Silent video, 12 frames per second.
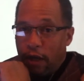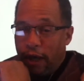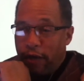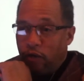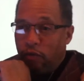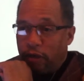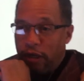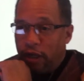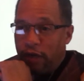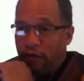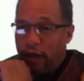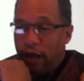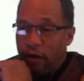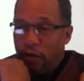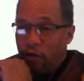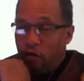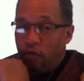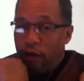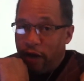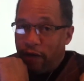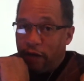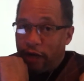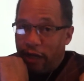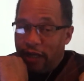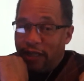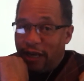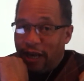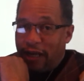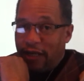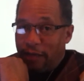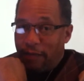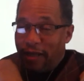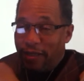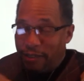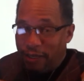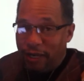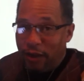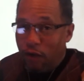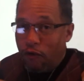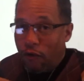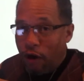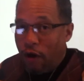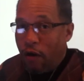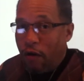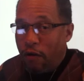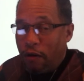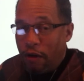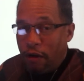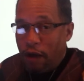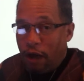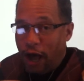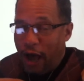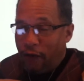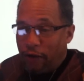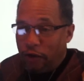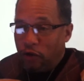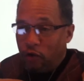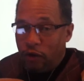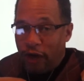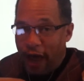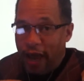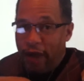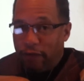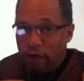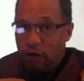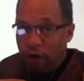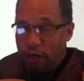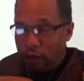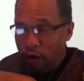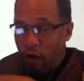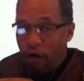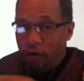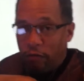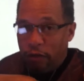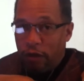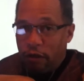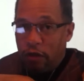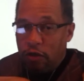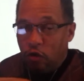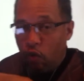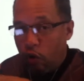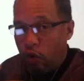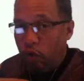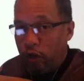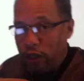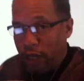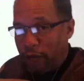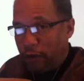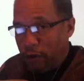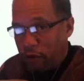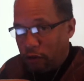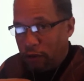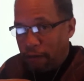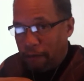I do believe that whomever is elected by the city overall, I would do what I have to do as an alderman to work with that person.